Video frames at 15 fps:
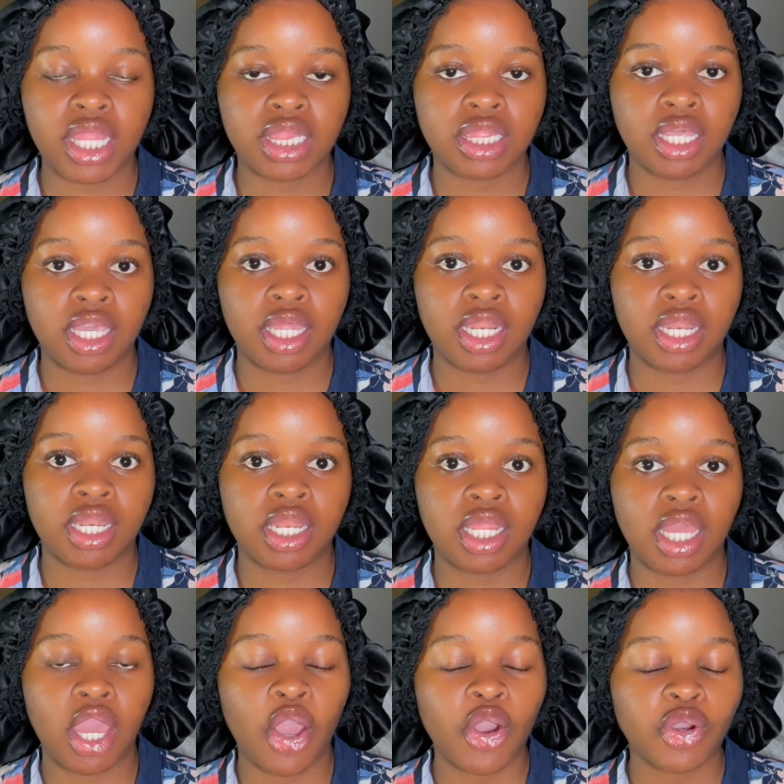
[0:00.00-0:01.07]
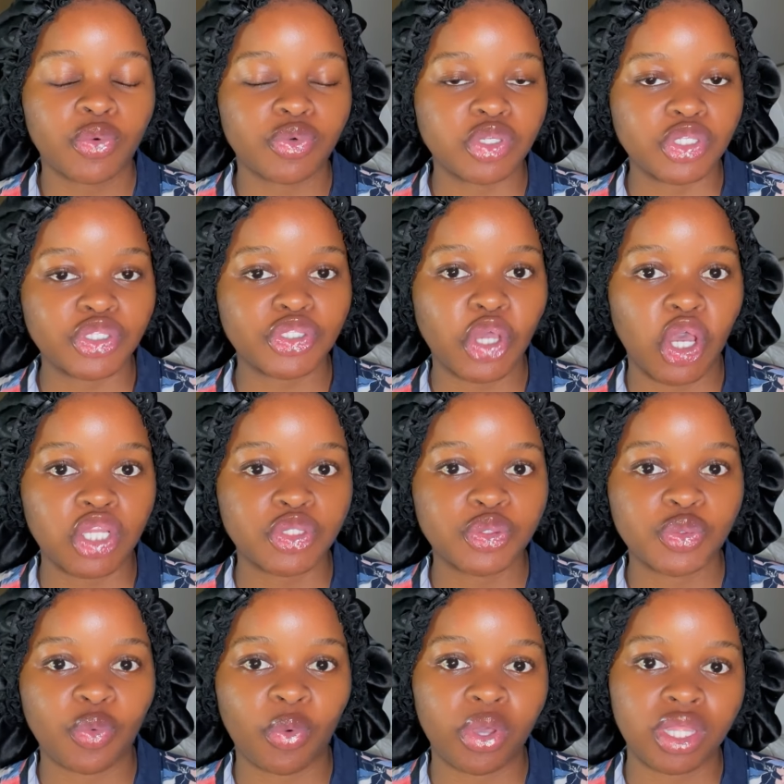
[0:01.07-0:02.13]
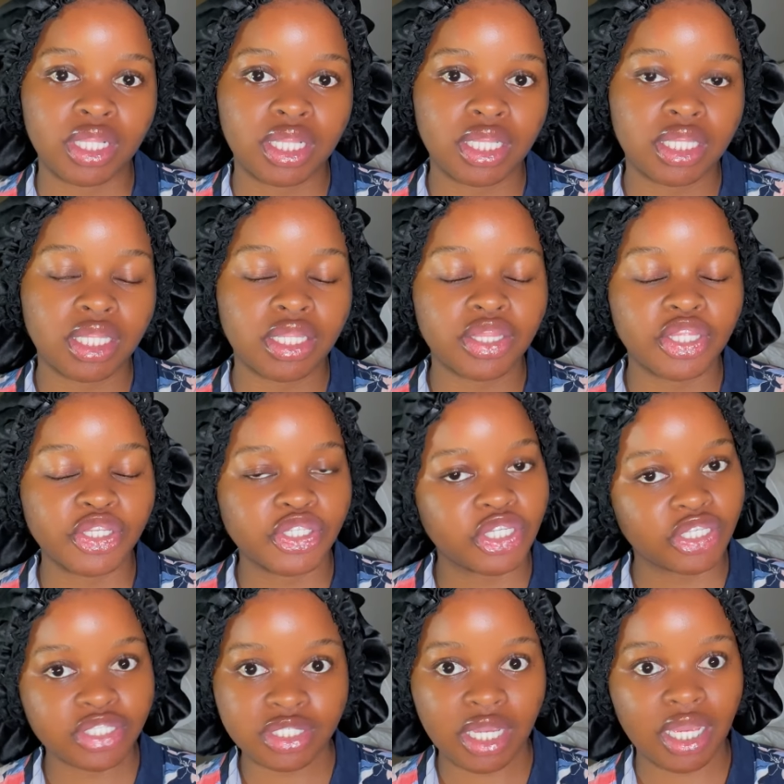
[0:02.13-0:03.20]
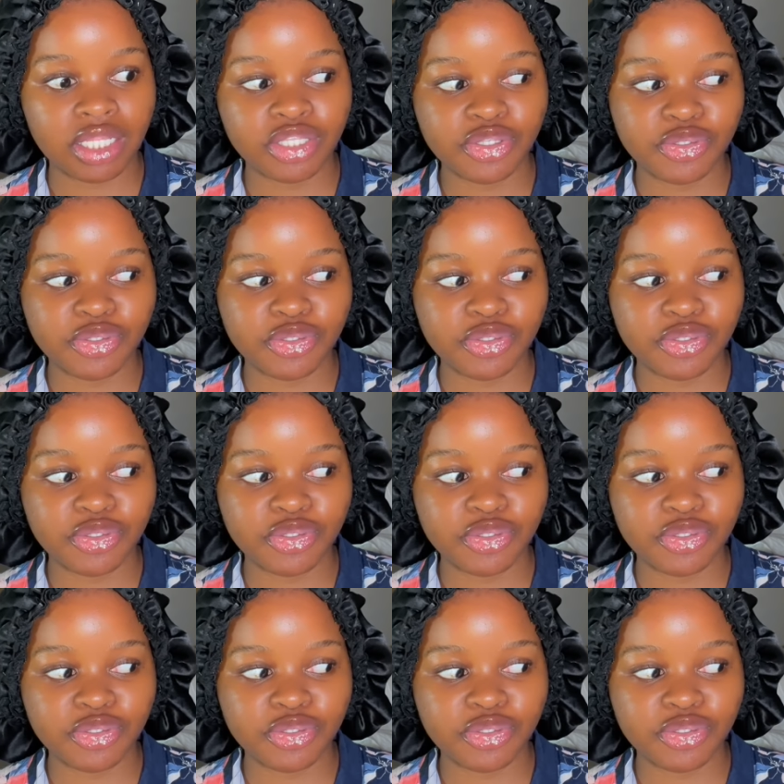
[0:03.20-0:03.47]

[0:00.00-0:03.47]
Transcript: and then we'll start with the chit chat.